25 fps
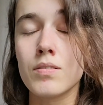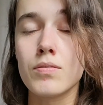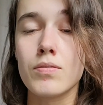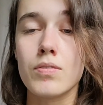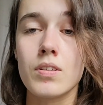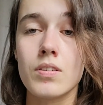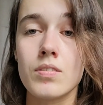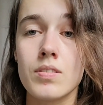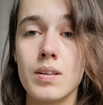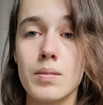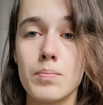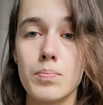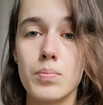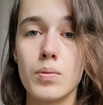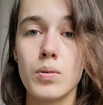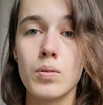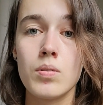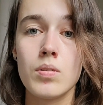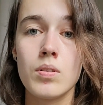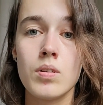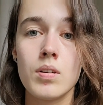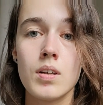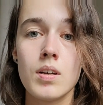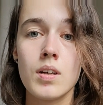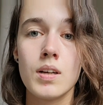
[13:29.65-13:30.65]
for
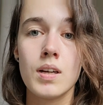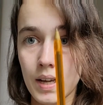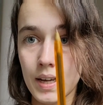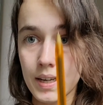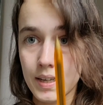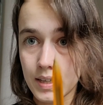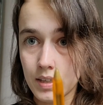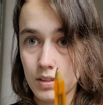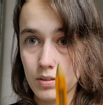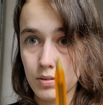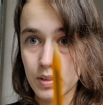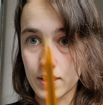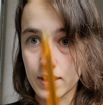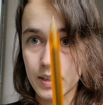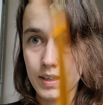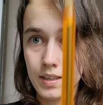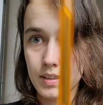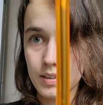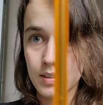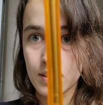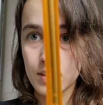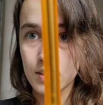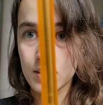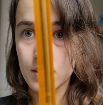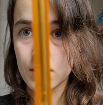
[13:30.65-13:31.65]
example, I can look at
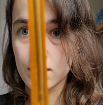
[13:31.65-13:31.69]
it.